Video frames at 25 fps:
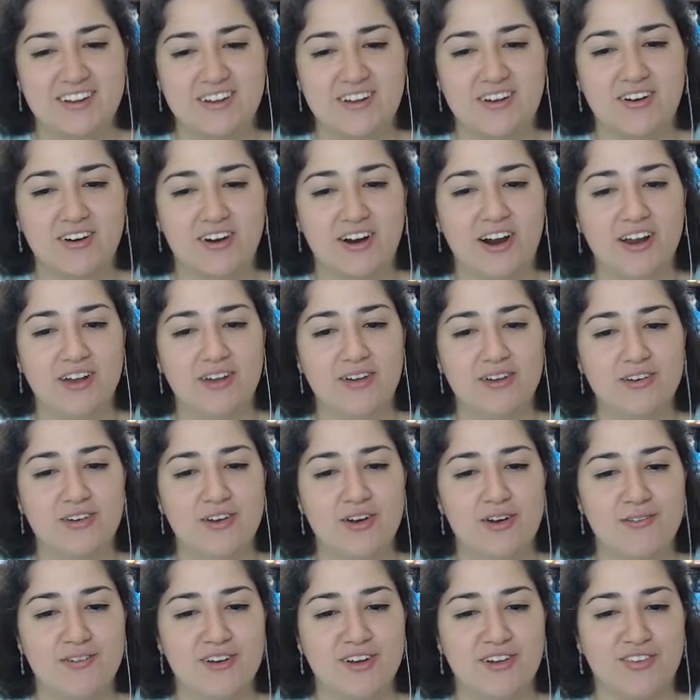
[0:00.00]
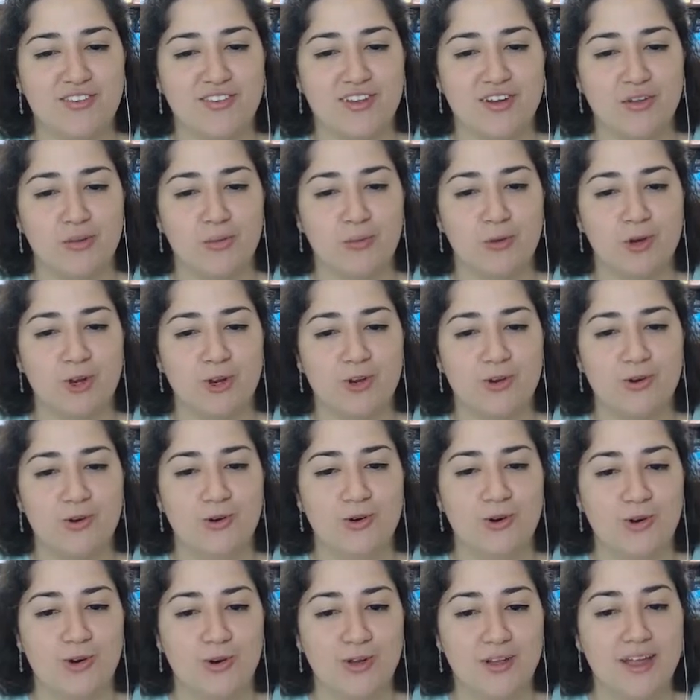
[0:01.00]
Cryonova sounds pretty
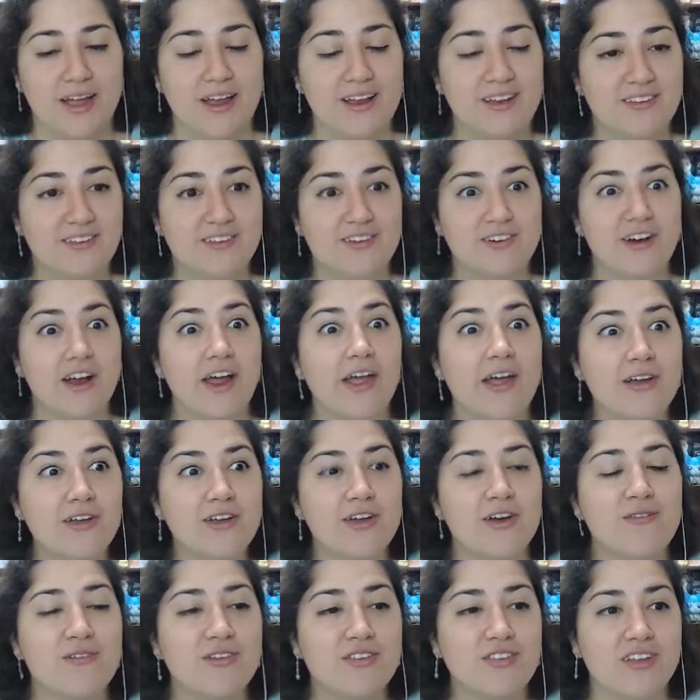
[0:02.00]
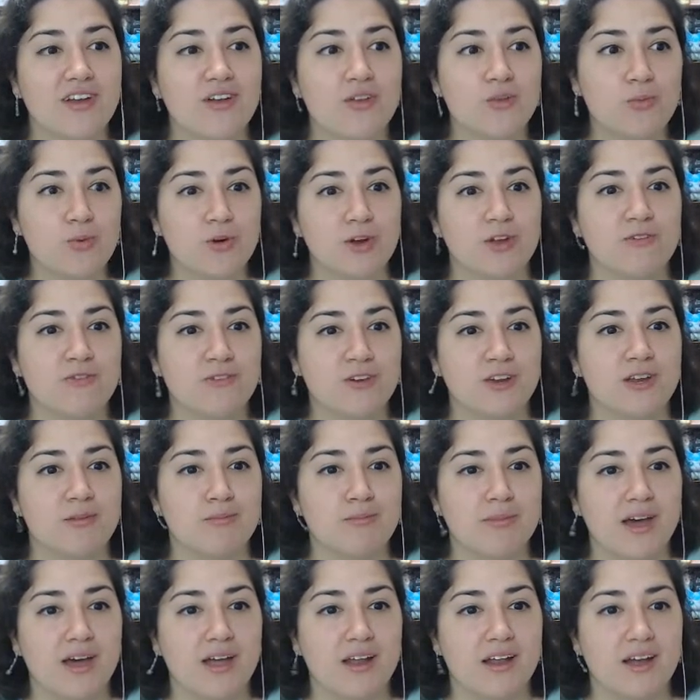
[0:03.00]
cool. Like Cryonova sounds pretty freaking
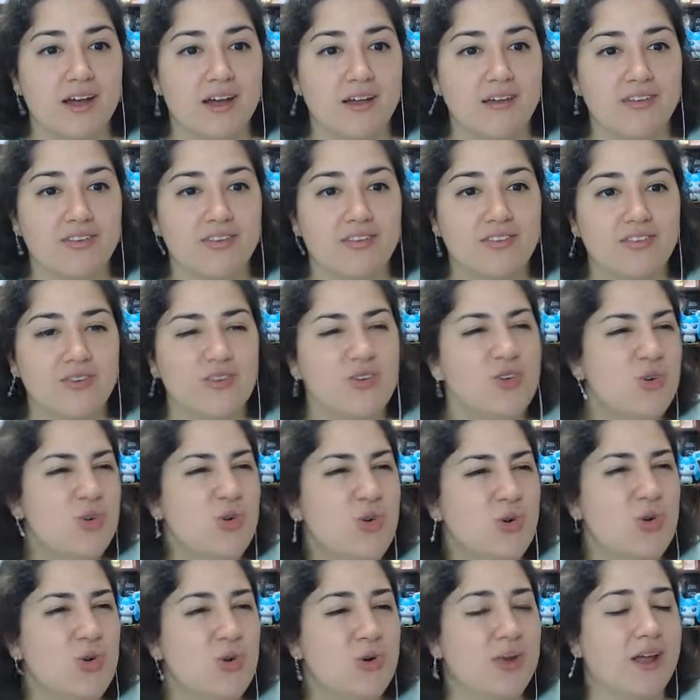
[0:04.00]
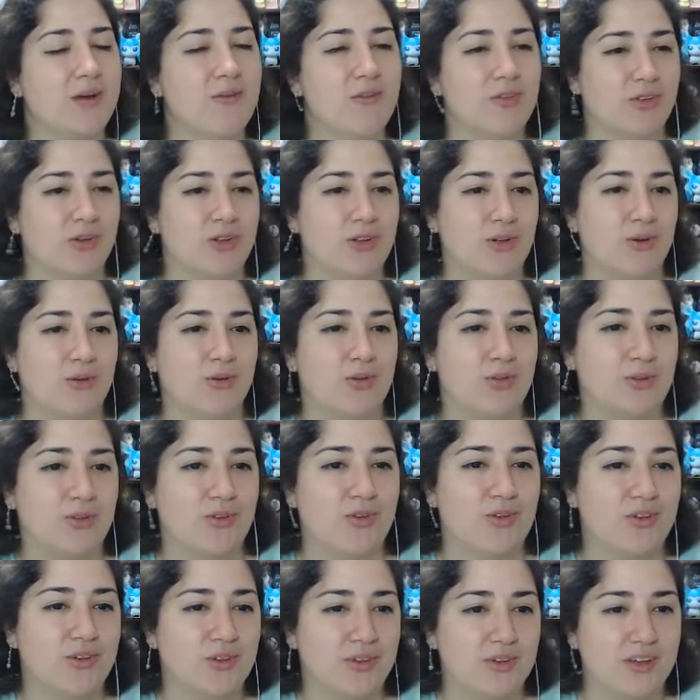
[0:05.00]
badass. Ooh, that was close.
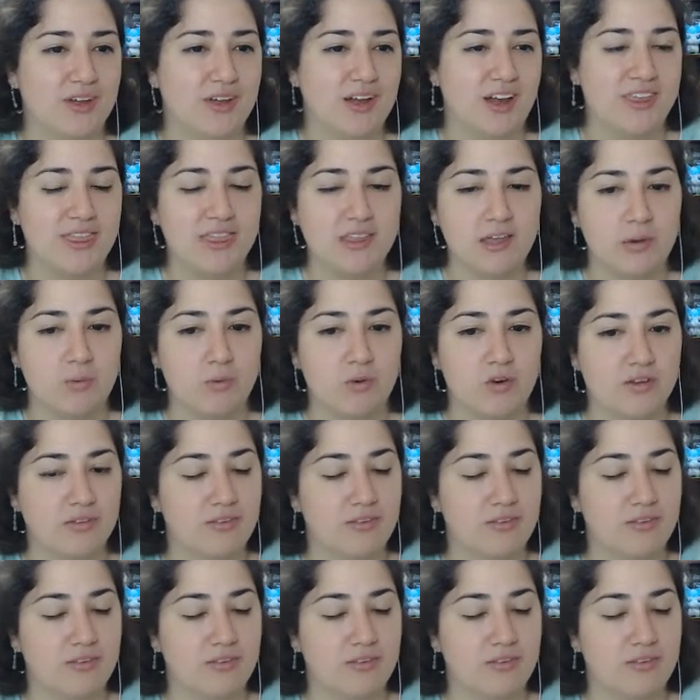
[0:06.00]
I think it was.